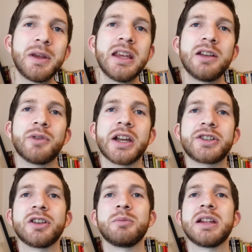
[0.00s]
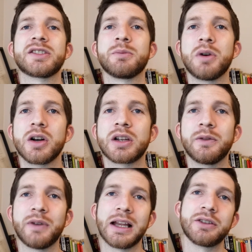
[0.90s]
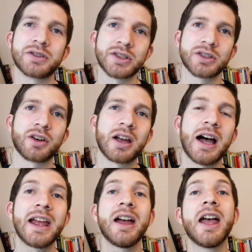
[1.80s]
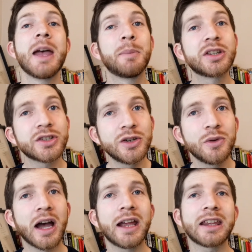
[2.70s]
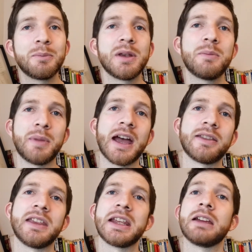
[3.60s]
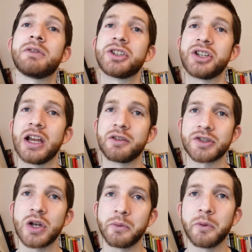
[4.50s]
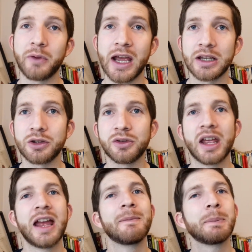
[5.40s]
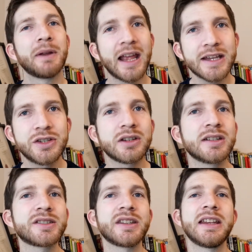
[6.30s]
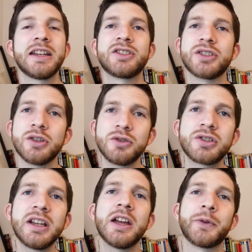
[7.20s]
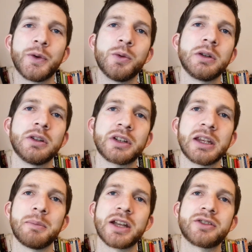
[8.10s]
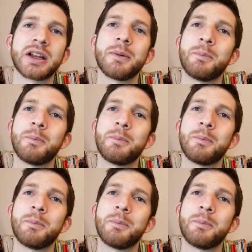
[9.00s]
PE ratio means the market values the stock higher, but too high can be a bad thing if the share is overvalued. But as you can see, it's usually a forward-looking metric